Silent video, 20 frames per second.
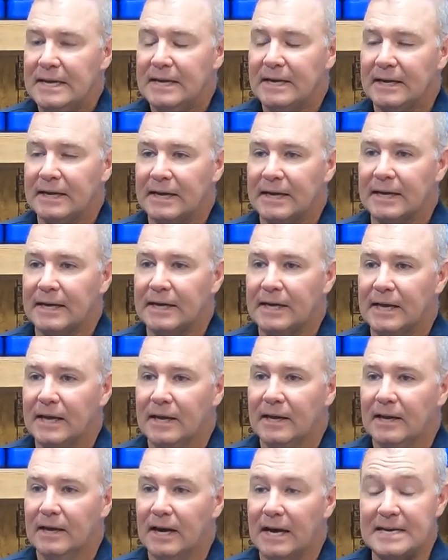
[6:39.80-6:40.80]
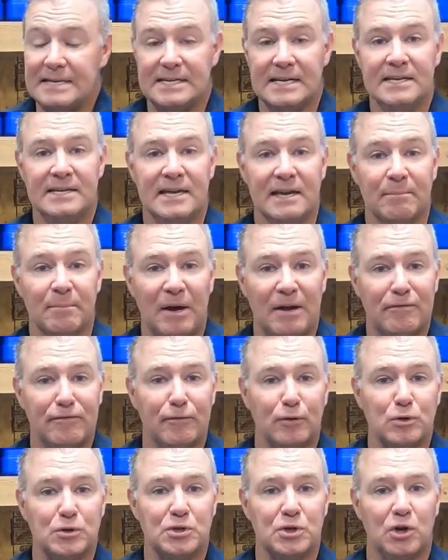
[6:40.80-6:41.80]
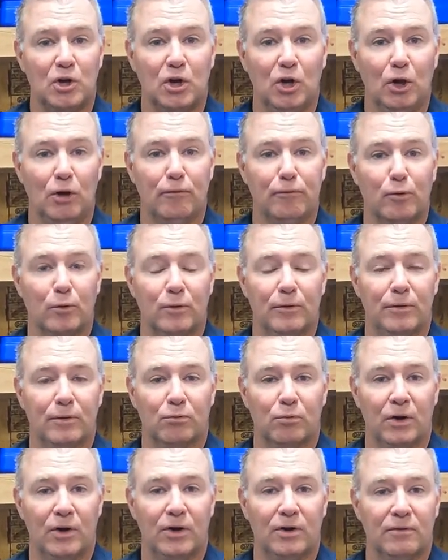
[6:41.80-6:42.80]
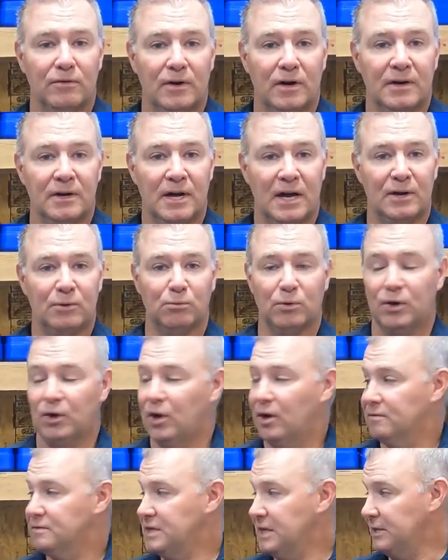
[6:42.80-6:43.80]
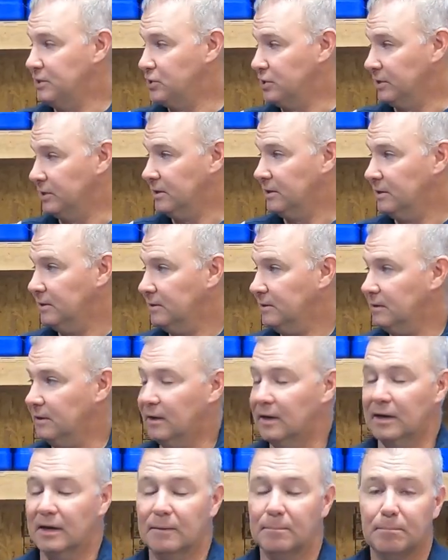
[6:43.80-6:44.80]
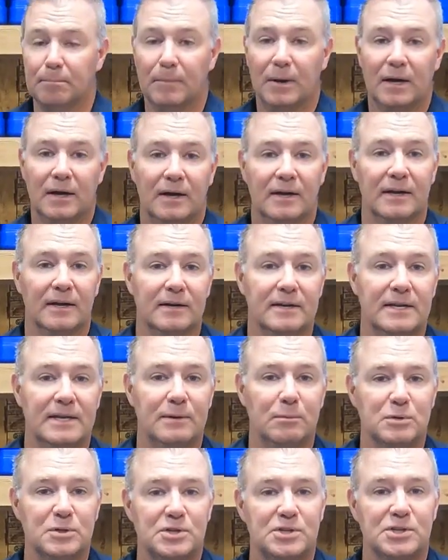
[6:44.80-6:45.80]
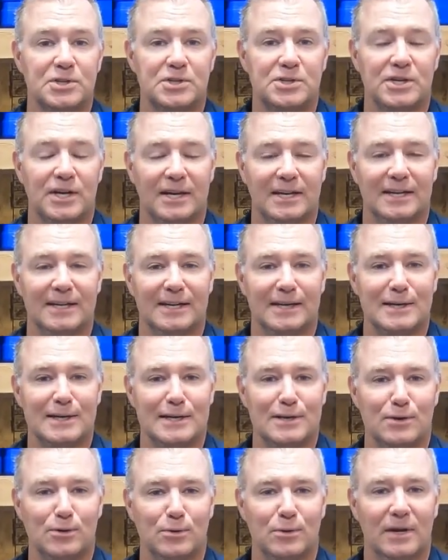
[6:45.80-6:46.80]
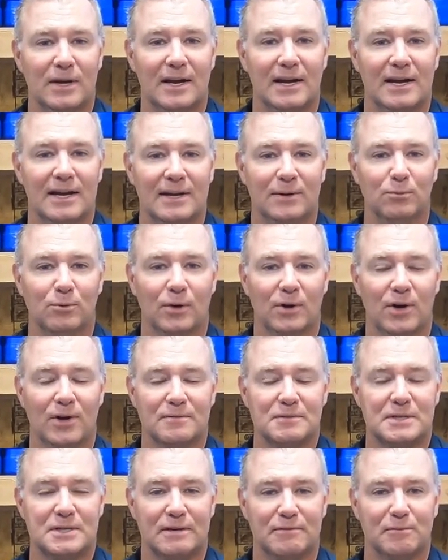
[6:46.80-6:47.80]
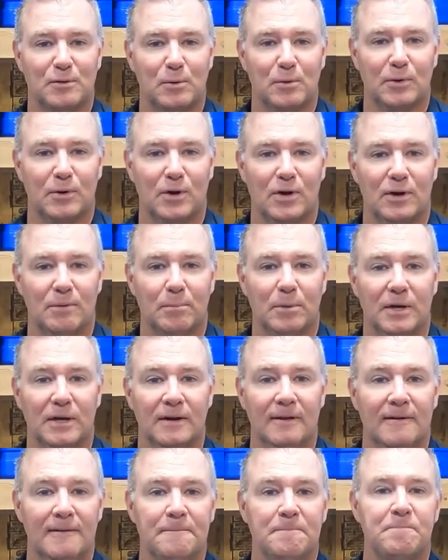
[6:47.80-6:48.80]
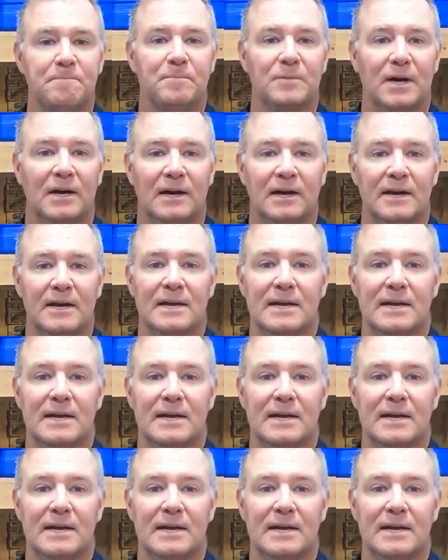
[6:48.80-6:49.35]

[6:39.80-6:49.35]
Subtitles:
And I did get my first call for a non-runoffs engine, and he was just checking in. He knew that I had runoff stuff going on, but I